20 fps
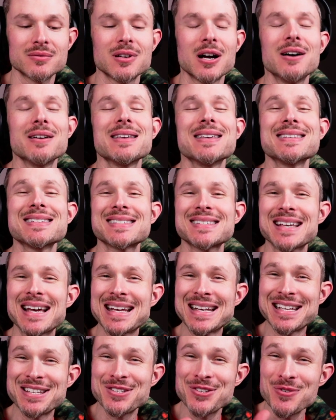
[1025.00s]
insight
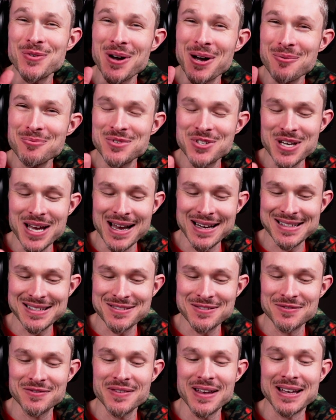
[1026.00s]
into
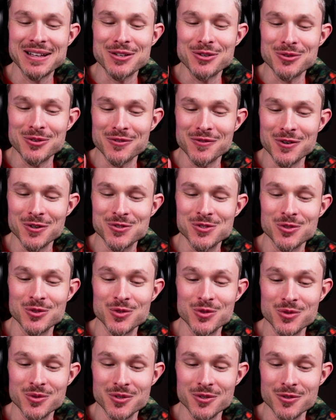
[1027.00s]
objective and universal
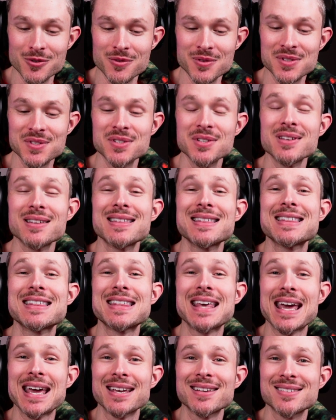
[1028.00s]
truths,
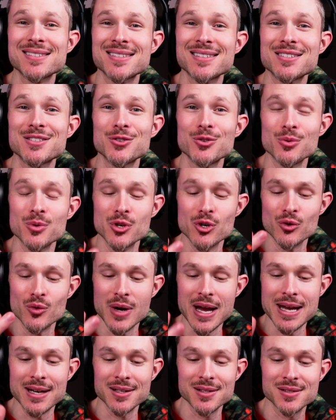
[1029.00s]
thanks to
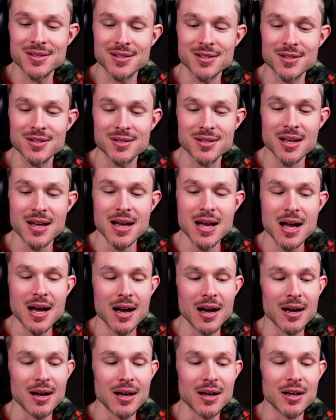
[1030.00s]
Uranus's
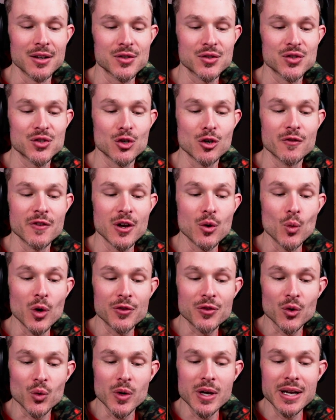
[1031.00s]
serving what
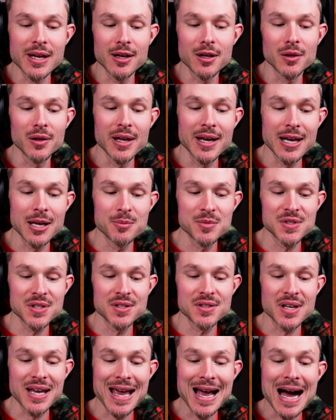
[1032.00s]
the reading claims
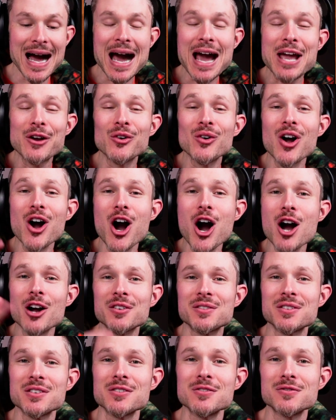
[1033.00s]
is a higher
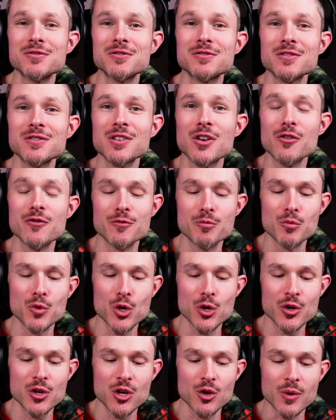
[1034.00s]
octave of
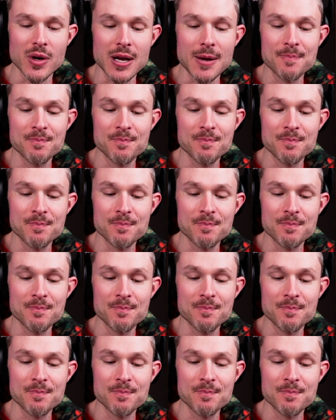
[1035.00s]
Mercury.